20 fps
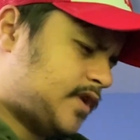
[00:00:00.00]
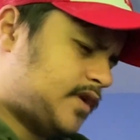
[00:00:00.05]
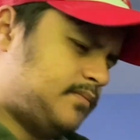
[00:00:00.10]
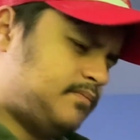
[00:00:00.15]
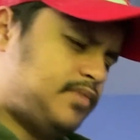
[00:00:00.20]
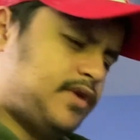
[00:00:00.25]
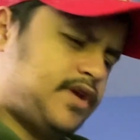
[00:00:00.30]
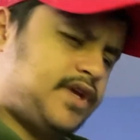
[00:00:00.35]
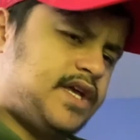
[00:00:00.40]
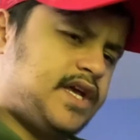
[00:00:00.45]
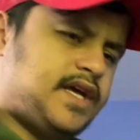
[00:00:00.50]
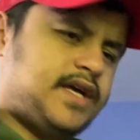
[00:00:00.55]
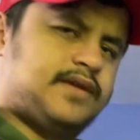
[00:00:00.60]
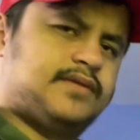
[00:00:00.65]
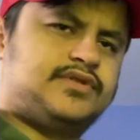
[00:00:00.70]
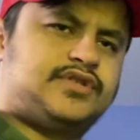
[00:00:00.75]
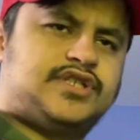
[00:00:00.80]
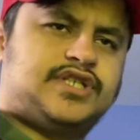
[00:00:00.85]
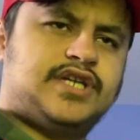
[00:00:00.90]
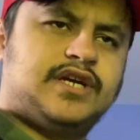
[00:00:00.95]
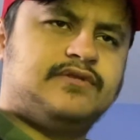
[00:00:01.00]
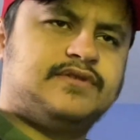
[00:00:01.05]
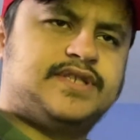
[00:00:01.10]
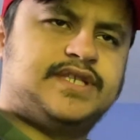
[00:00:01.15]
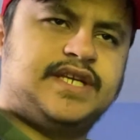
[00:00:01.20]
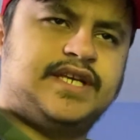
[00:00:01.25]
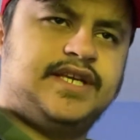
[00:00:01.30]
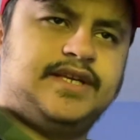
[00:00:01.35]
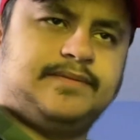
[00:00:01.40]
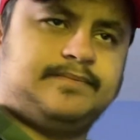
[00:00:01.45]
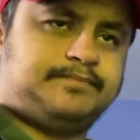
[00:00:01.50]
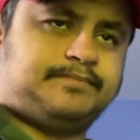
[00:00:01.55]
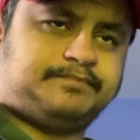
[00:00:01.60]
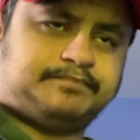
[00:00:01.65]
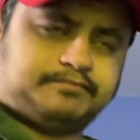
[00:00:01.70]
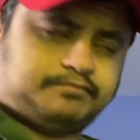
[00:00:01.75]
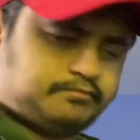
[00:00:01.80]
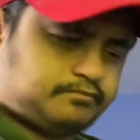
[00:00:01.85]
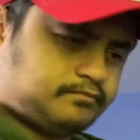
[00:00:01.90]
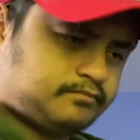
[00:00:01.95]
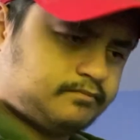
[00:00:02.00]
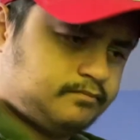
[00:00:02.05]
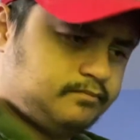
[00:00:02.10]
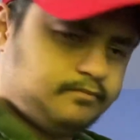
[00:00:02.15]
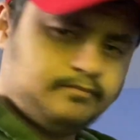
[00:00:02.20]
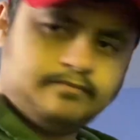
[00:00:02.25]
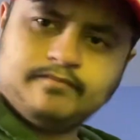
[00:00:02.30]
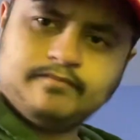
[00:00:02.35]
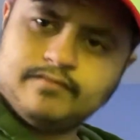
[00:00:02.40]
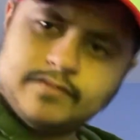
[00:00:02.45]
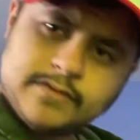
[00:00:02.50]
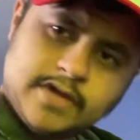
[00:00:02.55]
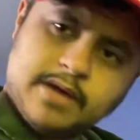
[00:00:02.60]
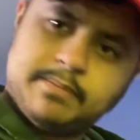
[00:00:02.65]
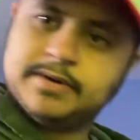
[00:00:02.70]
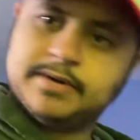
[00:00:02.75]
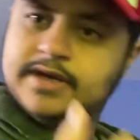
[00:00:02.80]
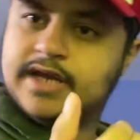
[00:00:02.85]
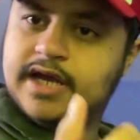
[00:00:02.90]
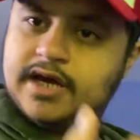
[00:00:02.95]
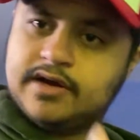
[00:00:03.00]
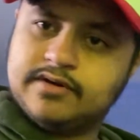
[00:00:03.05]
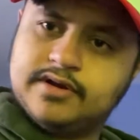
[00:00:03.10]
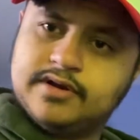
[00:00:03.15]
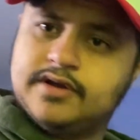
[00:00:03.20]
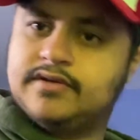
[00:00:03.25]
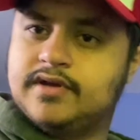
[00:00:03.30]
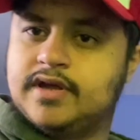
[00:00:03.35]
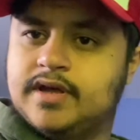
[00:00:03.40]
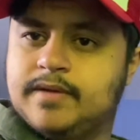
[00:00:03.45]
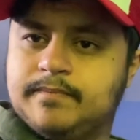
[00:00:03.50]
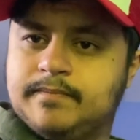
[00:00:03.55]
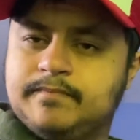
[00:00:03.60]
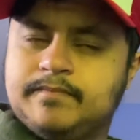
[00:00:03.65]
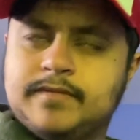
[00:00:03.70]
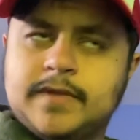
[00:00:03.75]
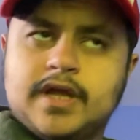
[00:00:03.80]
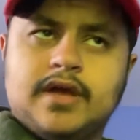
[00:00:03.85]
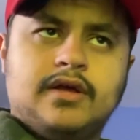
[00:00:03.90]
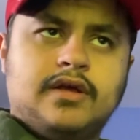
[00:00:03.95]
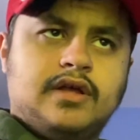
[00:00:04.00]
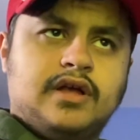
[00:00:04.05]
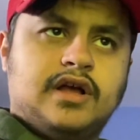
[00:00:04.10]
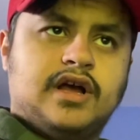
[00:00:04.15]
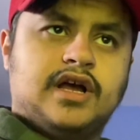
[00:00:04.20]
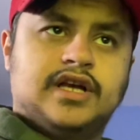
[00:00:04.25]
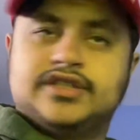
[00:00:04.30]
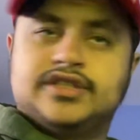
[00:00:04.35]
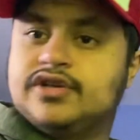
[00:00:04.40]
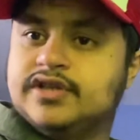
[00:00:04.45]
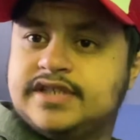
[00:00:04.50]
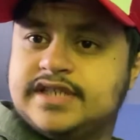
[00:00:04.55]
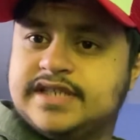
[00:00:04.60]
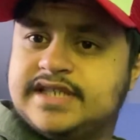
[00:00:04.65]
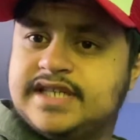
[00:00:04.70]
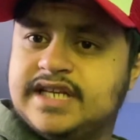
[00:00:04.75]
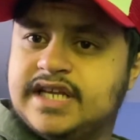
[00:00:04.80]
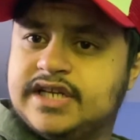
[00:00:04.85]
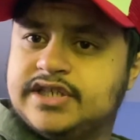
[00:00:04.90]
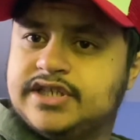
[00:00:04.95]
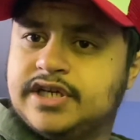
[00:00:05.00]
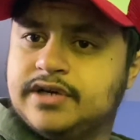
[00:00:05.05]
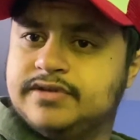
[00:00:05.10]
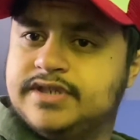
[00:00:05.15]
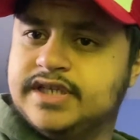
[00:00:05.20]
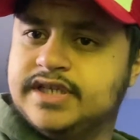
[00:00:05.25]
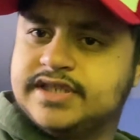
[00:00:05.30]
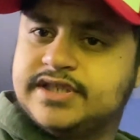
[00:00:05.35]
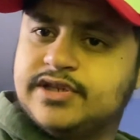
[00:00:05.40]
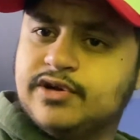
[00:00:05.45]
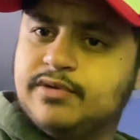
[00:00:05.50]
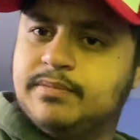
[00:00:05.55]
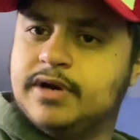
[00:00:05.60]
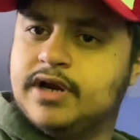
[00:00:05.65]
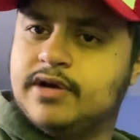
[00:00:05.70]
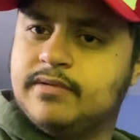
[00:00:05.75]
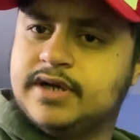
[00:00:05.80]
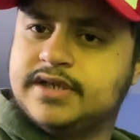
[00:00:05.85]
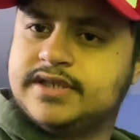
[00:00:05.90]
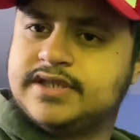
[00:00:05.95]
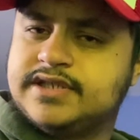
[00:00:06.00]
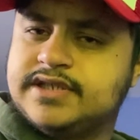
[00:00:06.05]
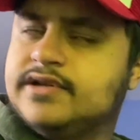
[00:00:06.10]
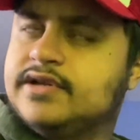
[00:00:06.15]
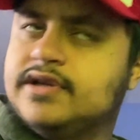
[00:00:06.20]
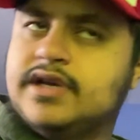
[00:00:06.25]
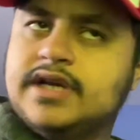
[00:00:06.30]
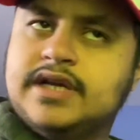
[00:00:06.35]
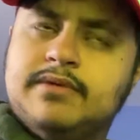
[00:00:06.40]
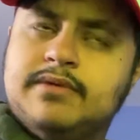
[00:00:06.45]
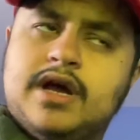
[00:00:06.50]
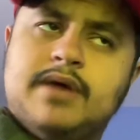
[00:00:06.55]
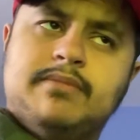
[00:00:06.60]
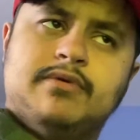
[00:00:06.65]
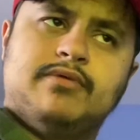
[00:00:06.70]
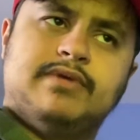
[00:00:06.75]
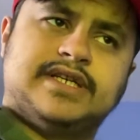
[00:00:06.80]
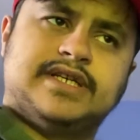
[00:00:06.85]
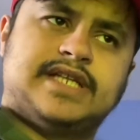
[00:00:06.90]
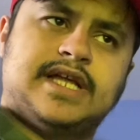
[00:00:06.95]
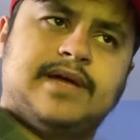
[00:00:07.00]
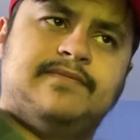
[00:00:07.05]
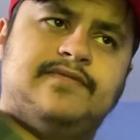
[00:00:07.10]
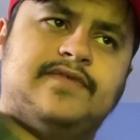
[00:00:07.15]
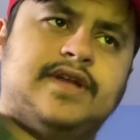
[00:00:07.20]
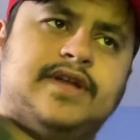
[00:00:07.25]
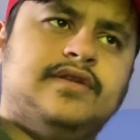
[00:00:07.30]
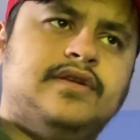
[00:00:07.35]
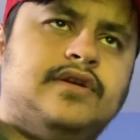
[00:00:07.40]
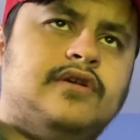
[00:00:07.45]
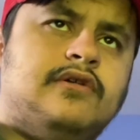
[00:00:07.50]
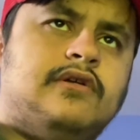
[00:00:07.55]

But yeah, Chelsea up and down, aren't they? Uh, it's good to see that Chelsea are still below us. Um, I'm a West Ham fan.